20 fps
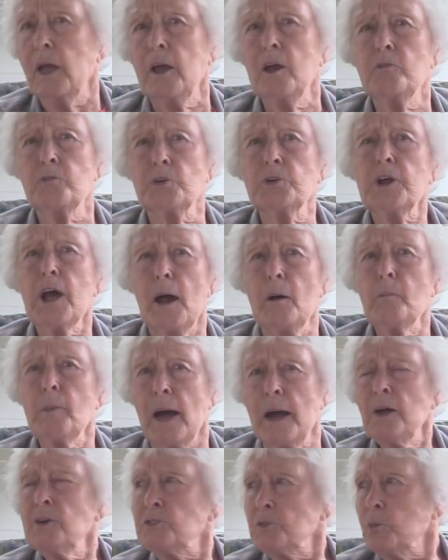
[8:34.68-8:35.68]
Every time
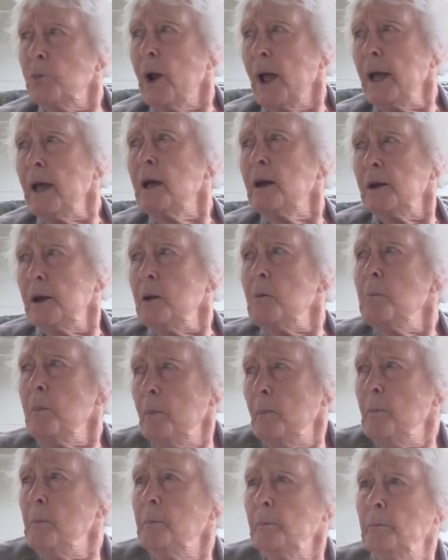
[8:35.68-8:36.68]
I was around him,
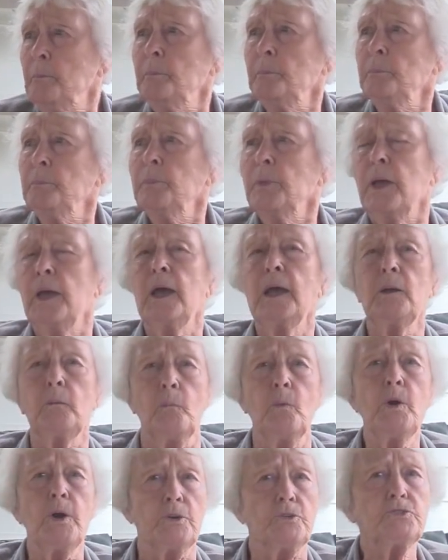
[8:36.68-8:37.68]

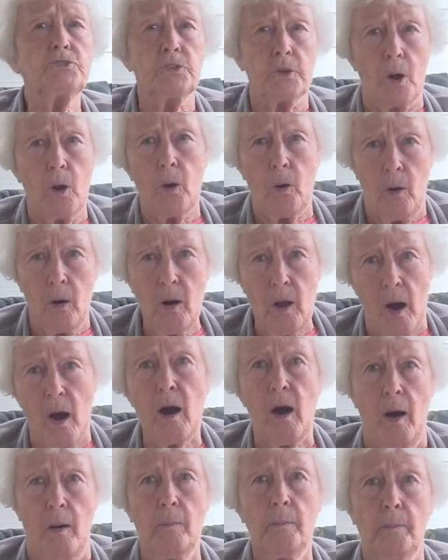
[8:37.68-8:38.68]
and we was there a
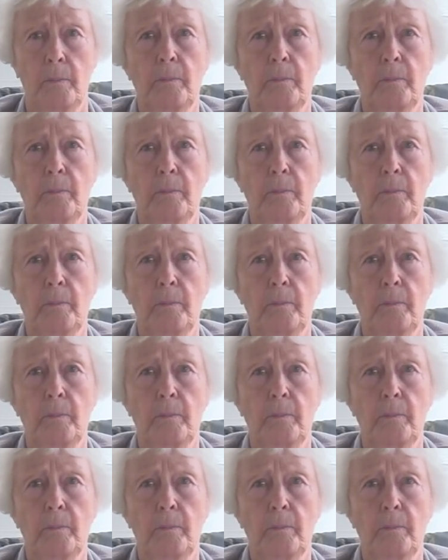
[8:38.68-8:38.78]
lot.